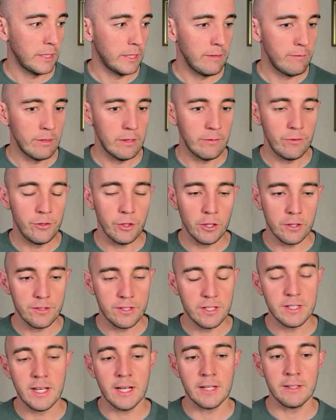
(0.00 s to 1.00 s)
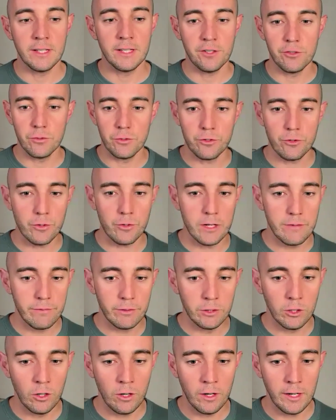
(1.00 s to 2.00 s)
Even if you go sit down next to a tree
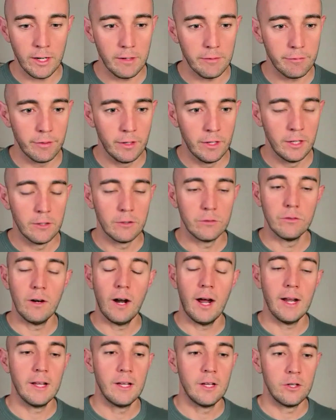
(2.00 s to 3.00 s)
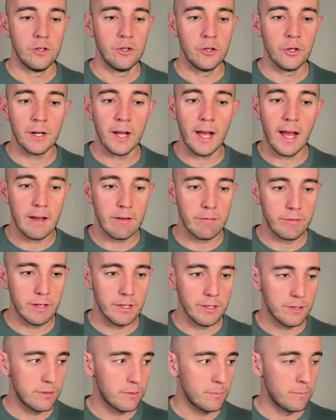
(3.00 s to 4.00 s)
for long enough, right, you're going to have
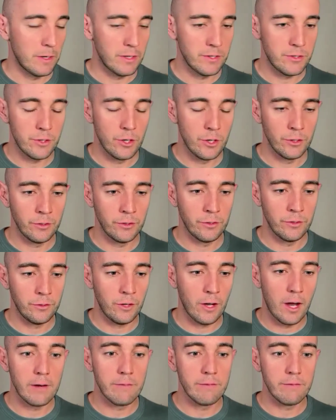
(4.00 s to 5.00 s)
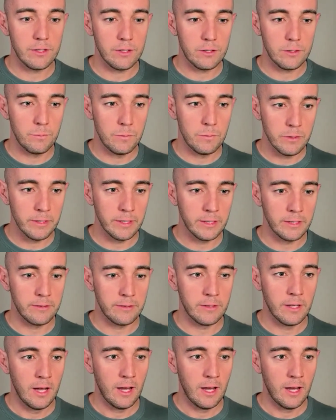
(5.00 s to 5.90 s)
a certain kind of experience.